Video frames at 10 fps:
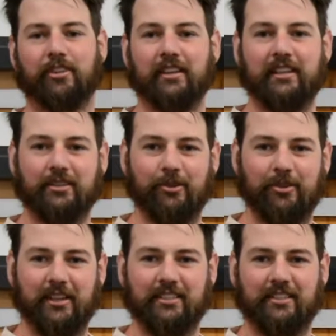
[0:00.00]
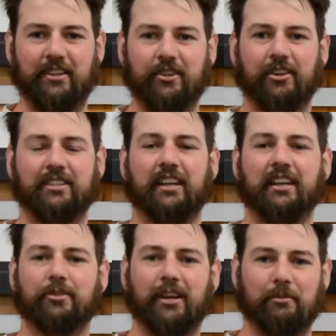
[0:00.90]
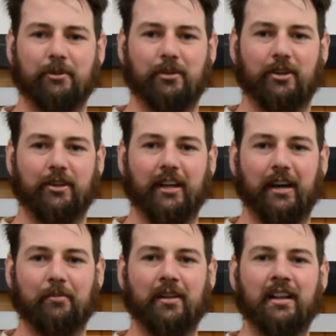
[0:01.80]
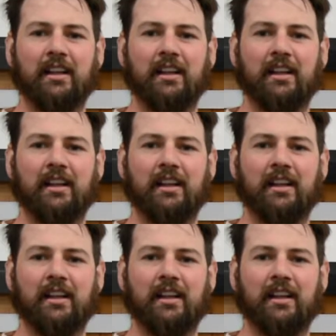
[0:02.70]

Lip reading: the 2019 Rugby World Cup.